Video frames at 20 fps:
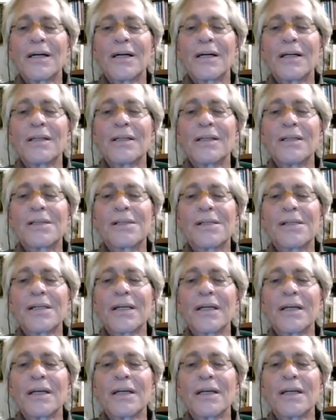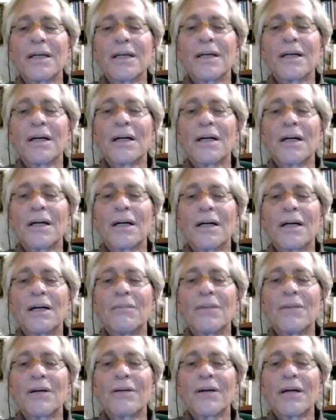let's see,
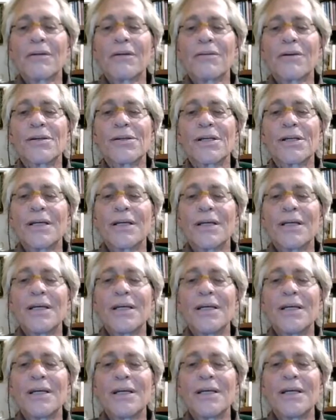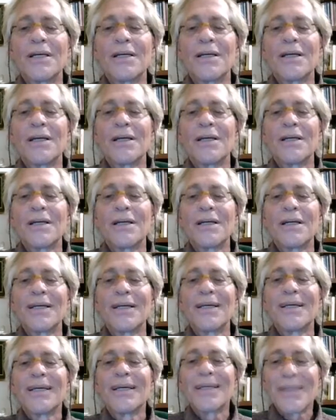Mary Edwards.
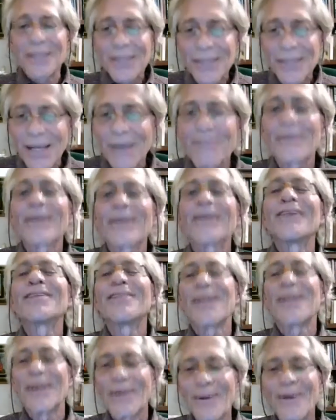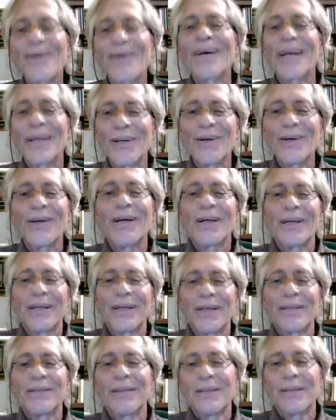It is definitely a tear. Okay, good.
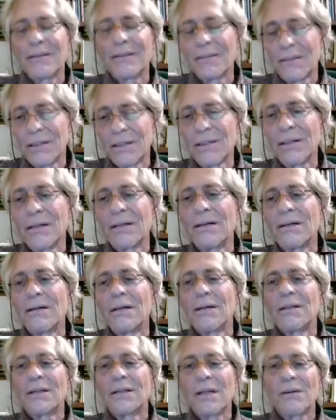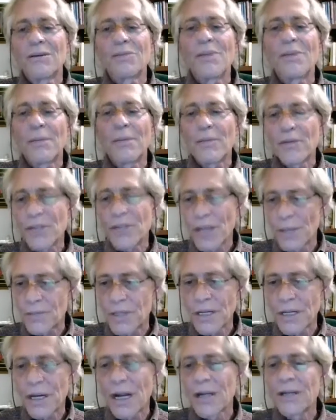Yeah. That was my
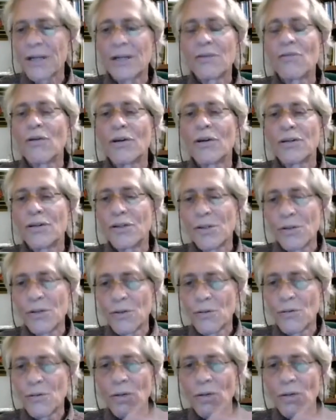perception. I didn't want to